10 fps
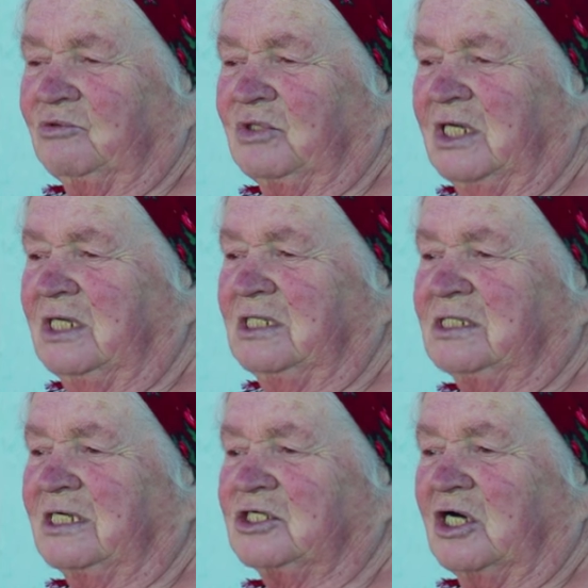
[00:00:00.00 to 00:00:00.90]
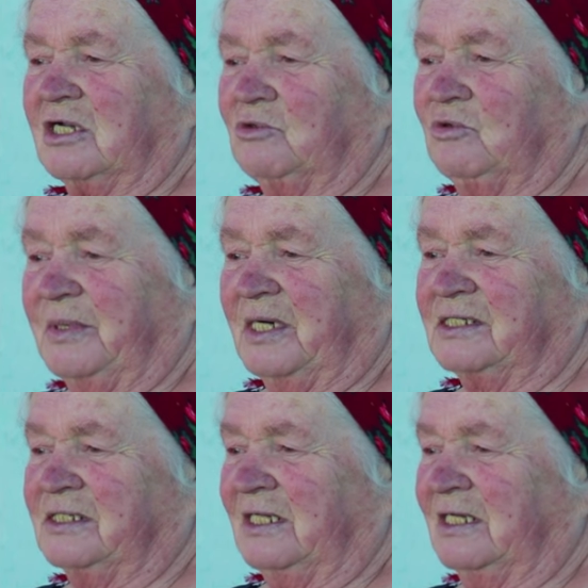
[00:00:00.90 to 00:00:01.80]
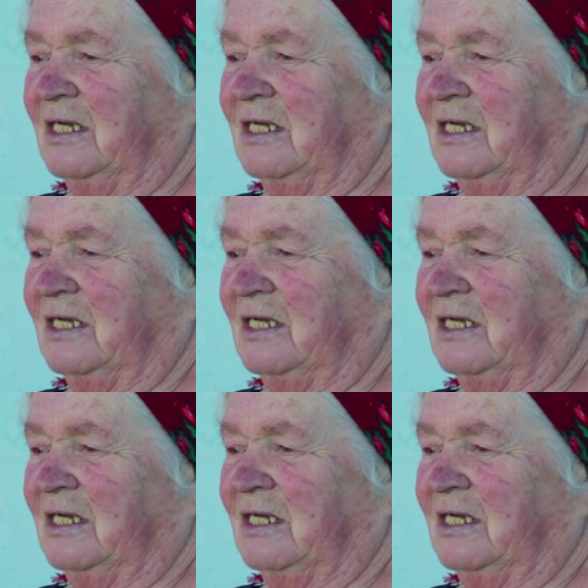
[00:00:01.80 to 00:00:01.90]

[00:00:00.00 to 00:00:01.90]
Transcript: Then we brought it all to the